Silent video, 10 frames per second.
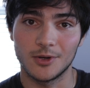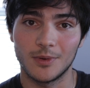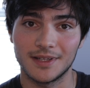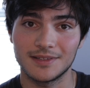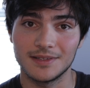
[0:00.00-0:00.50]
know
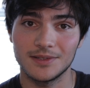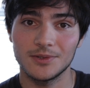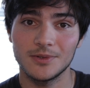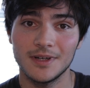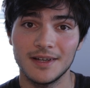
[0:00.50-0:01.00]
what to
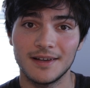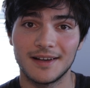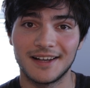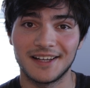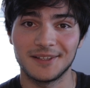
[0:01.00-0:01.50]
do.
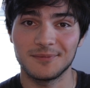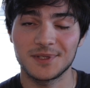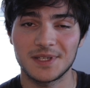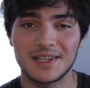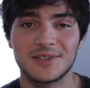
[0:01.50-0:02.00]

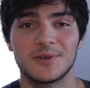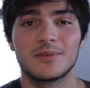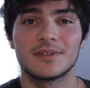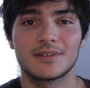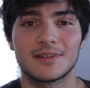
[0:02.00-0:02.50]
Stay
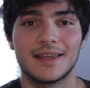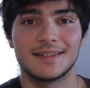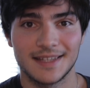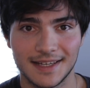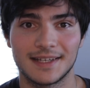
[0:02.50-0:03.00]
tuned
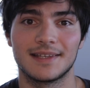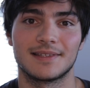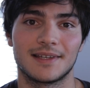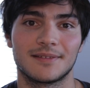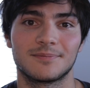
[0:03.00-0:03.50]
and take it
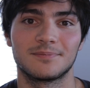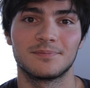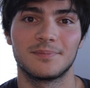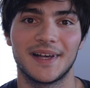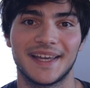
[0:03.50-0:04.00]
easy.
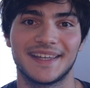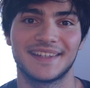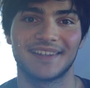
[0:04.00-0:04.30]
Bye.